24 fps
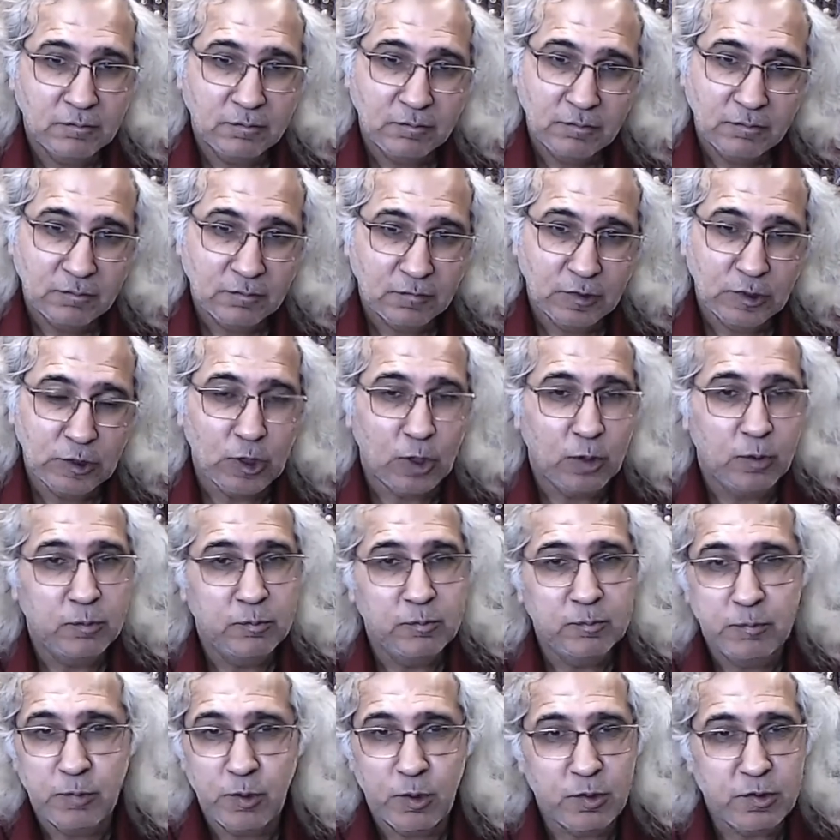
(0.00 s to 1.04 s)
you know
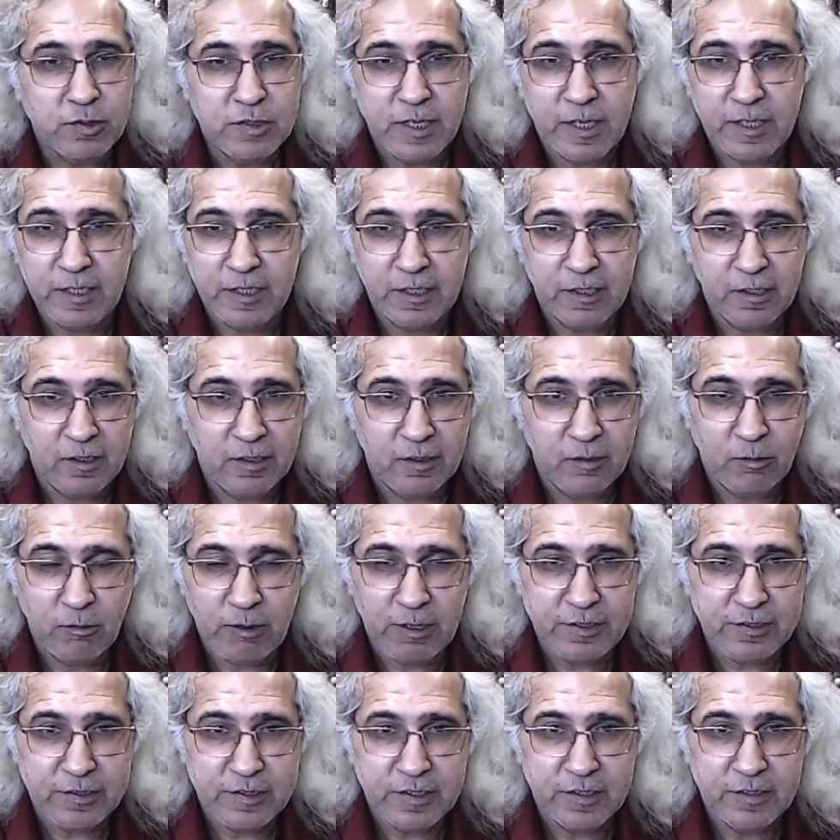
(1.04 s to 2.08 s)
post any
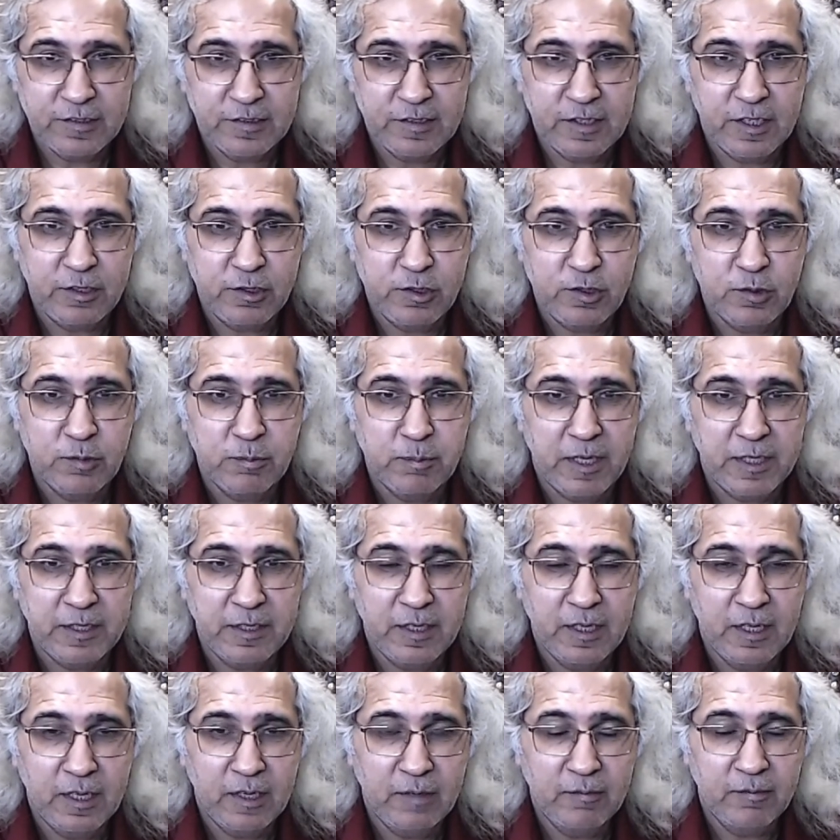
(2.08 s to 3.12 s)
questions that you might
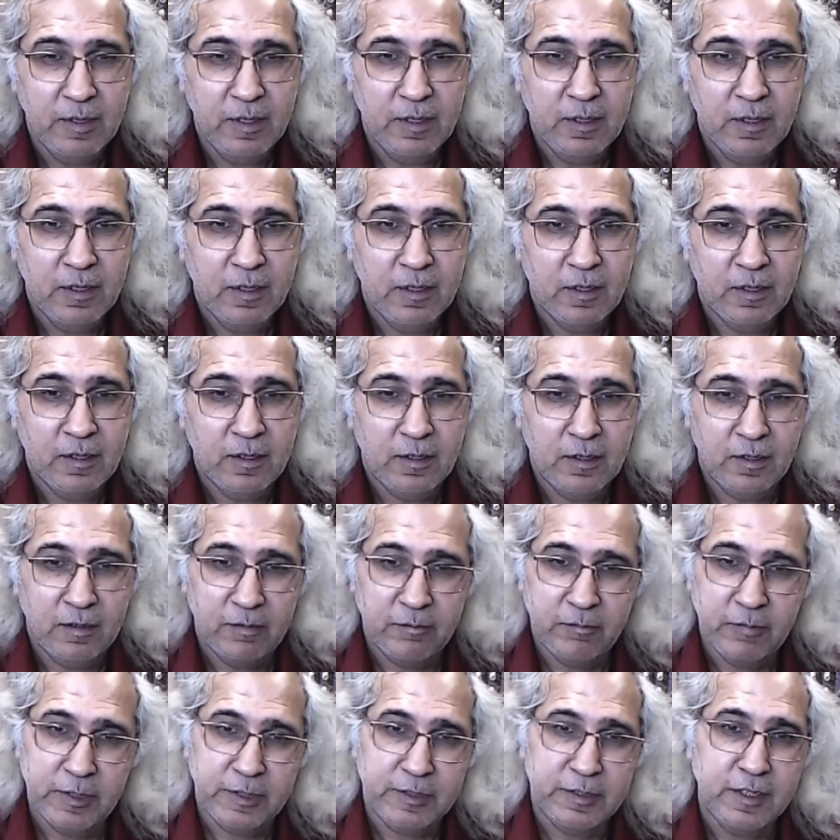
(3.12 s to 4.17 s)
have uh,
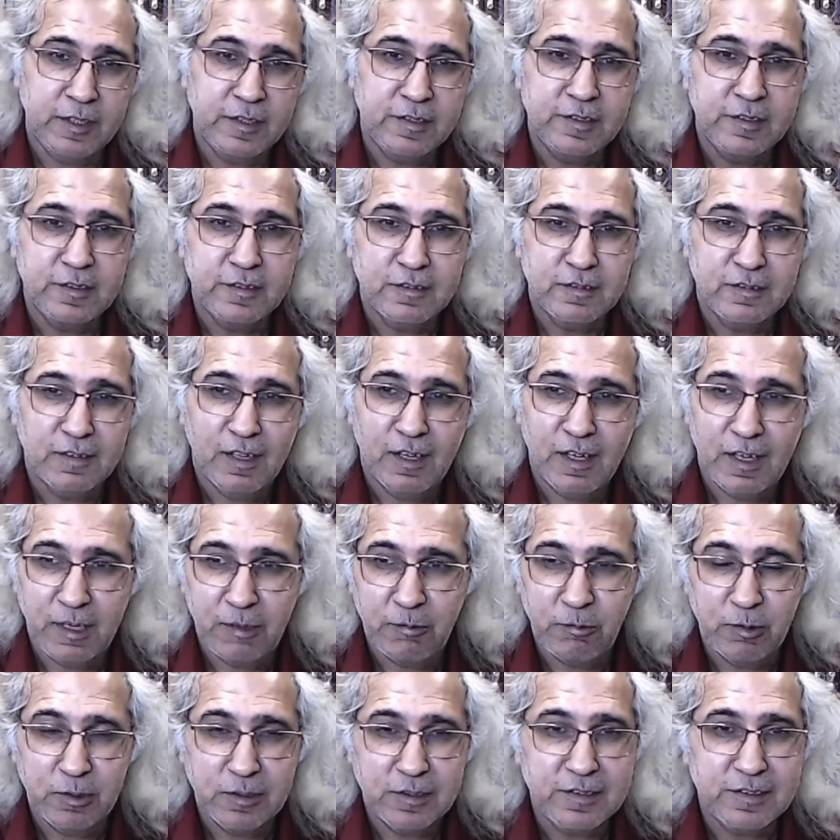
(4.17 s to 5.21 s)
with this I
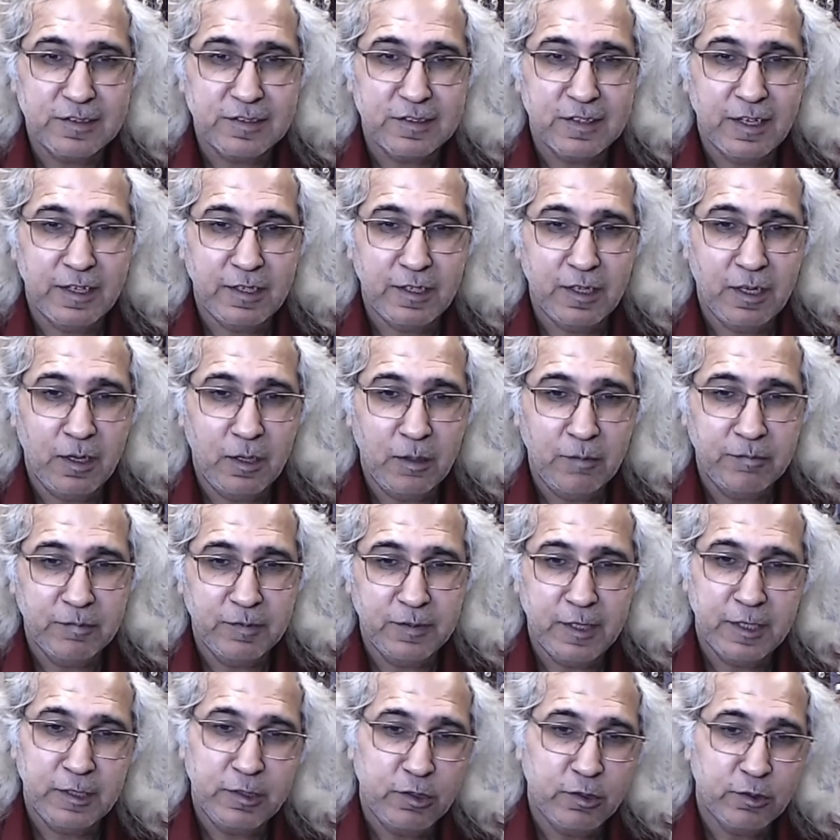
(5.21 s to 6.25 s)
will sign off
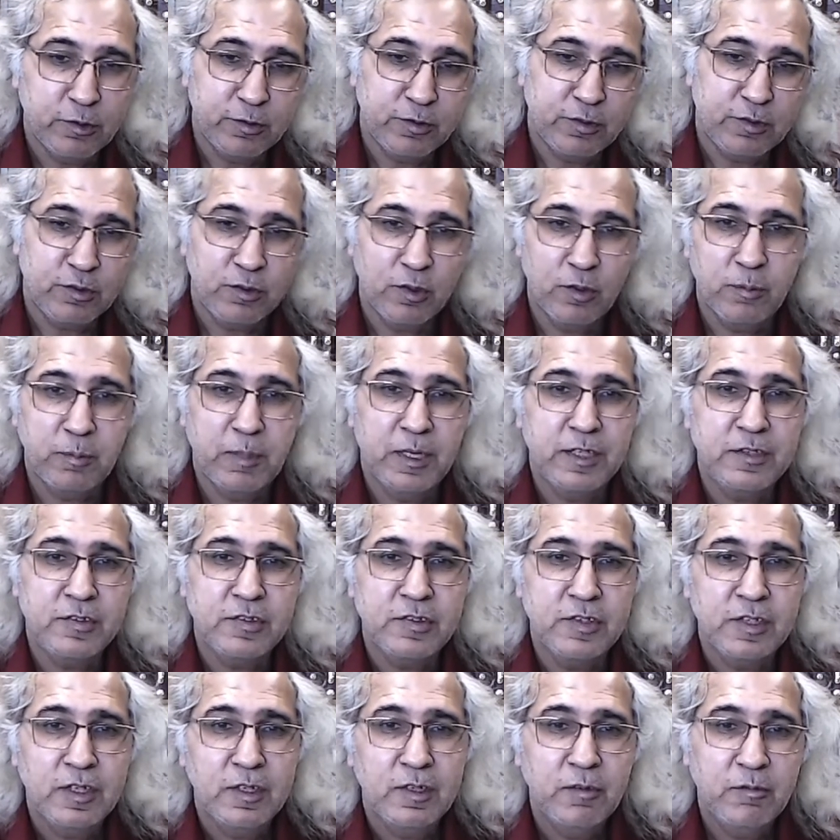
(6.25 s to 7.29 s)
thank you so much
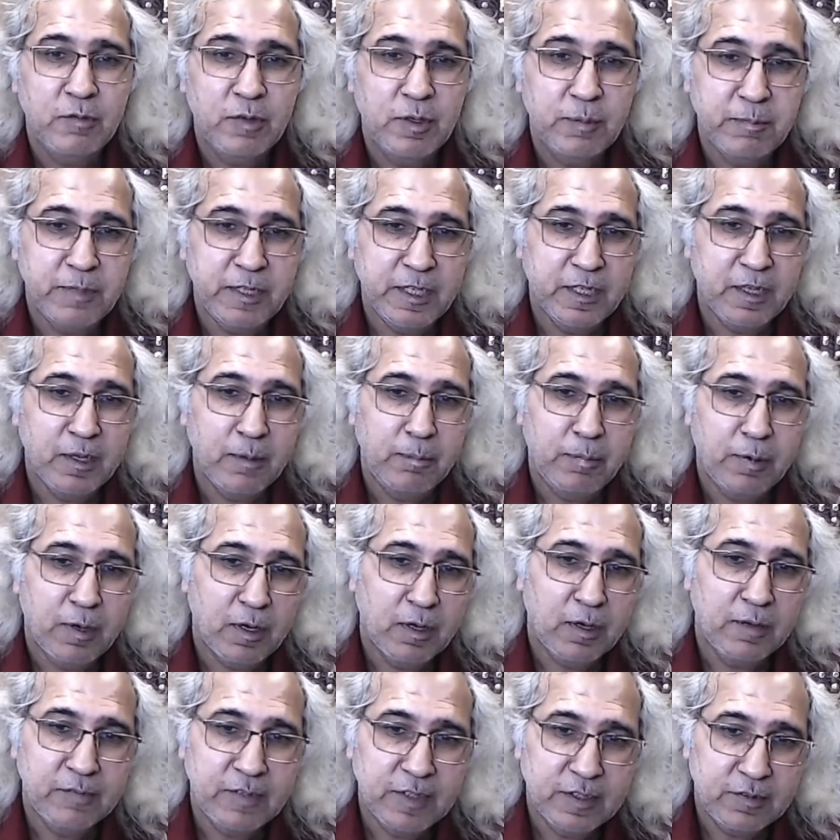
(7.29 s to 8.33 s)
for being a part
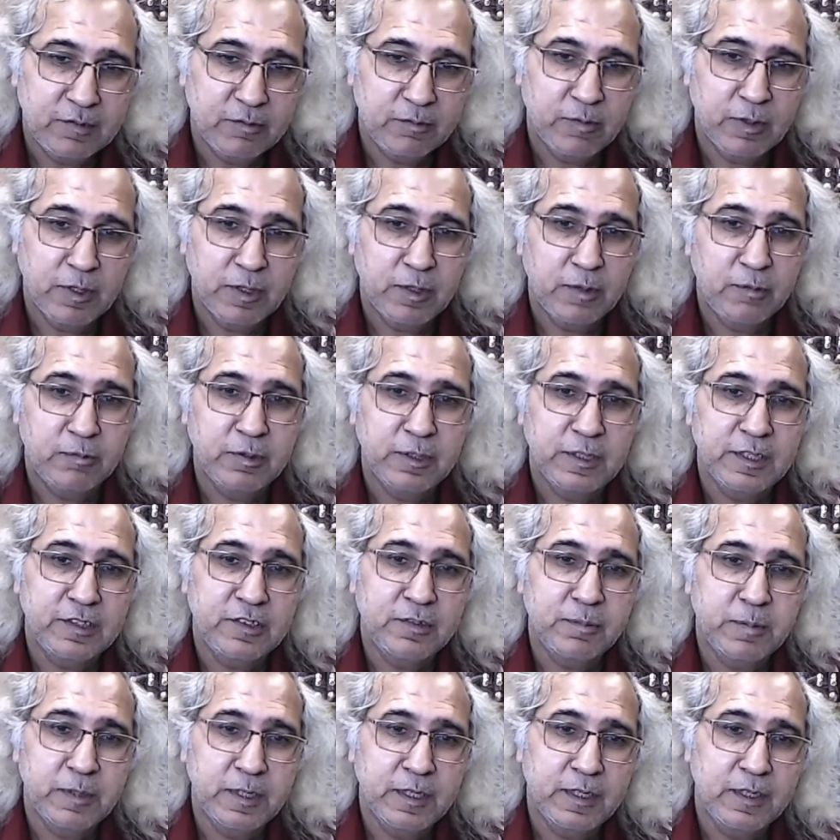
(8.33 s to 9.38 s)
of this wonderful
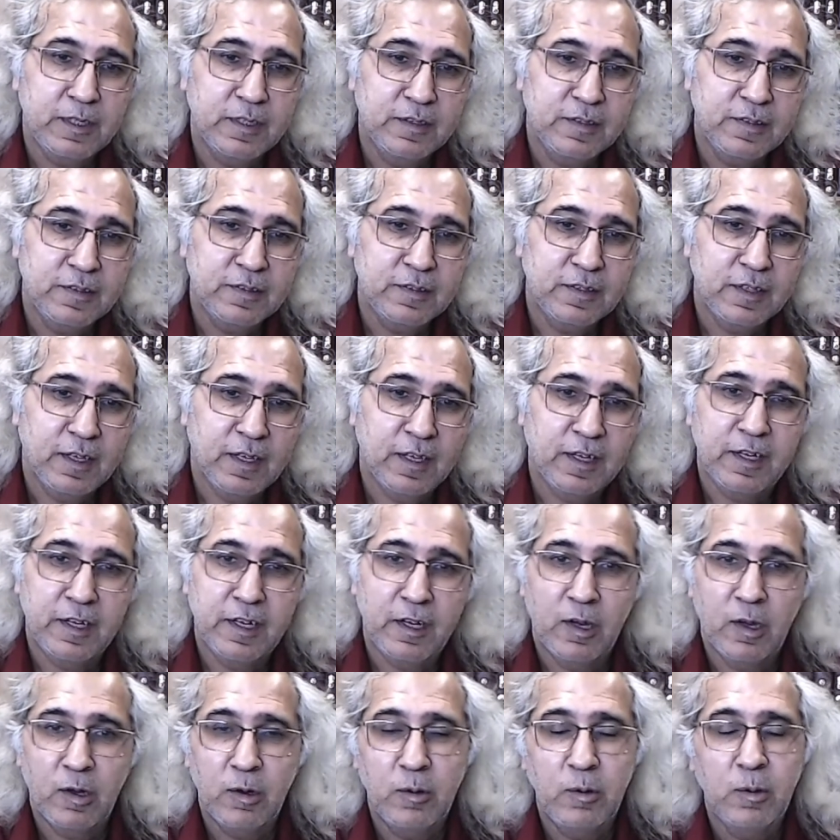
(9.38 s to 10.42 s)
experience. And
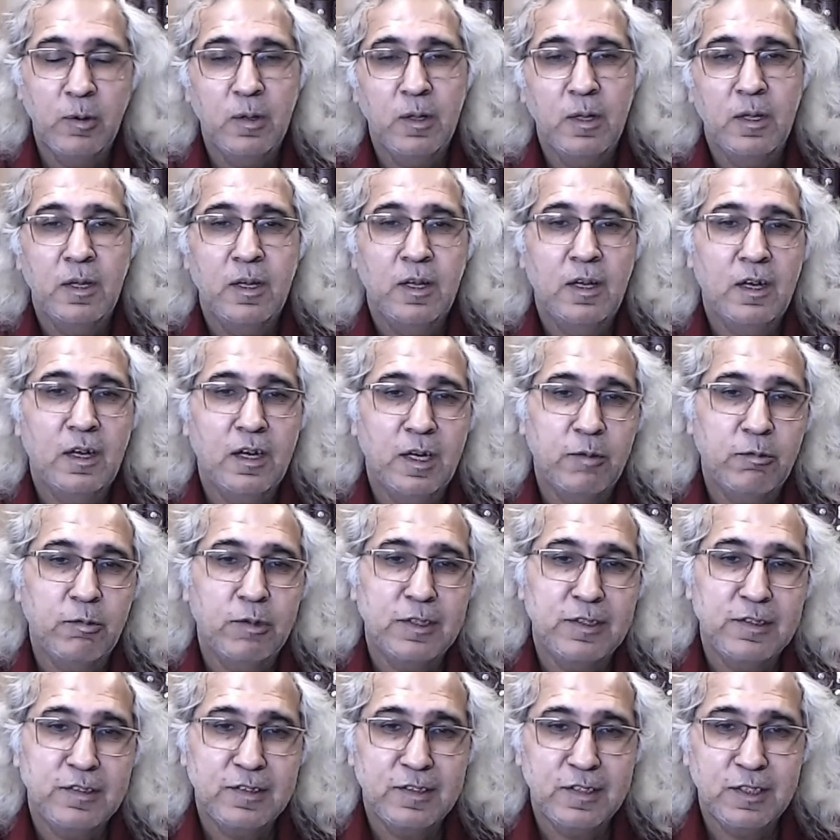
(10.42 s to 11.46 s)
now I will
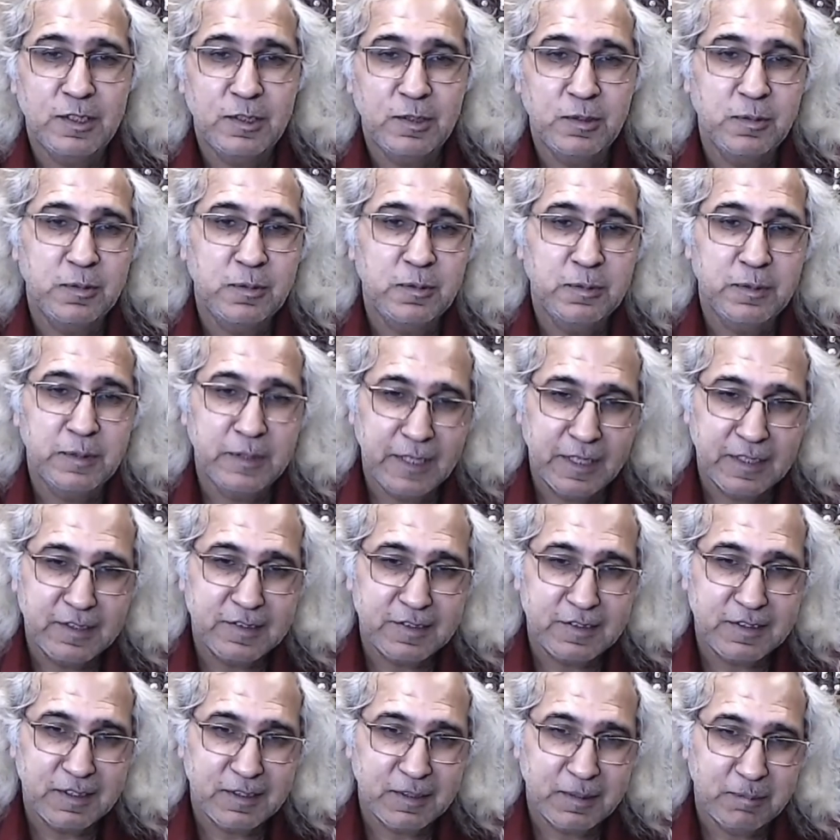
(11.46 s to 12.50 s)
see you next
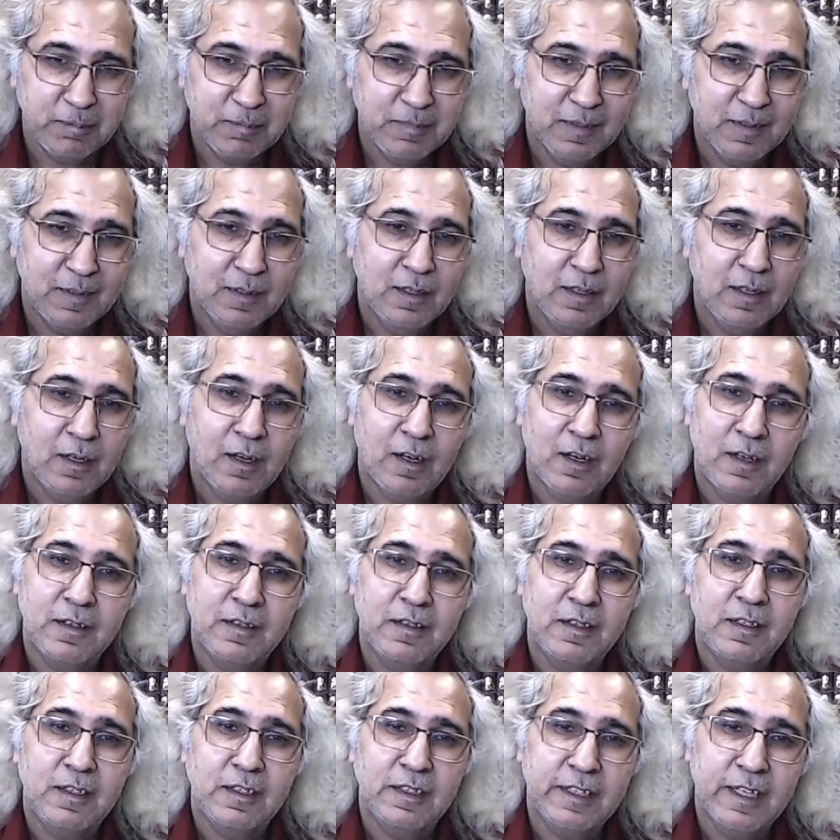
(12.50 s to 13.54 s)
time.
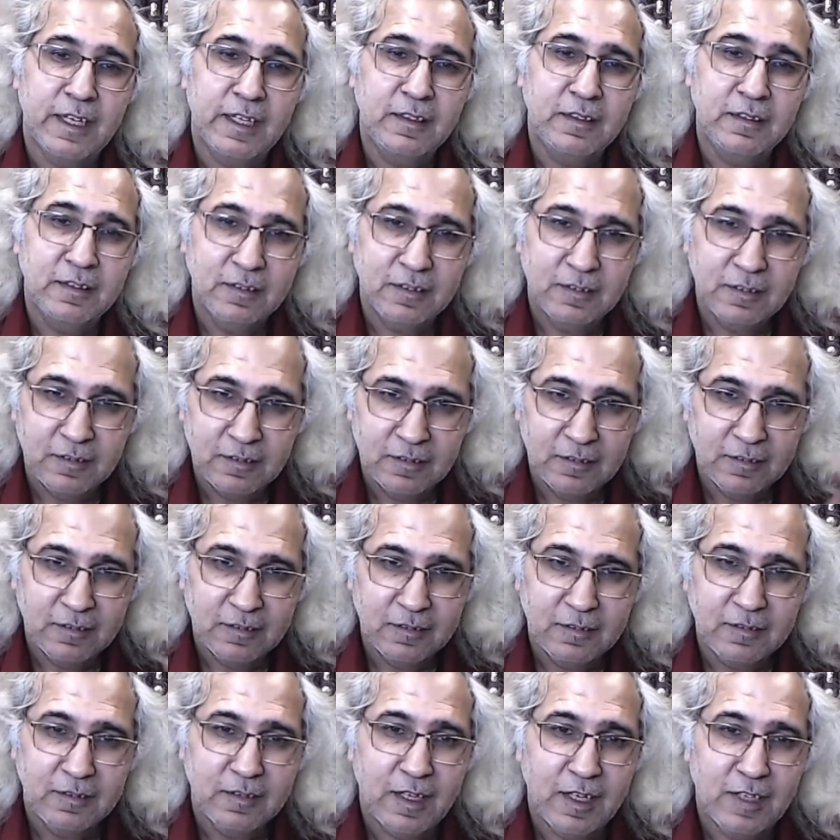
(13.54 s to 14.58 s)
Until then,
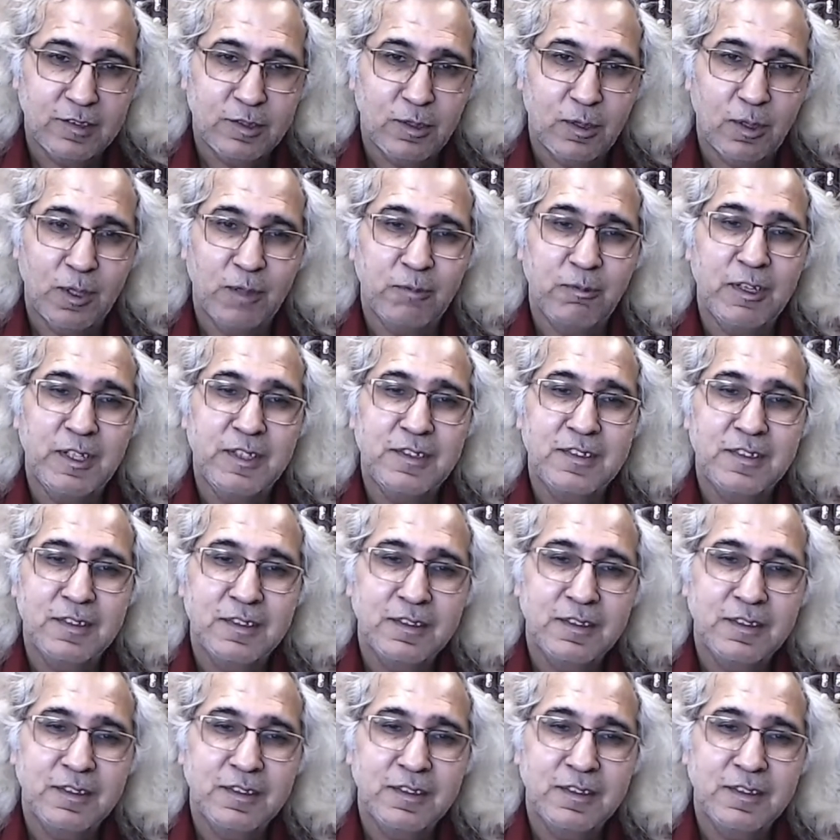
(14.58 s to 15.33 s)
as always,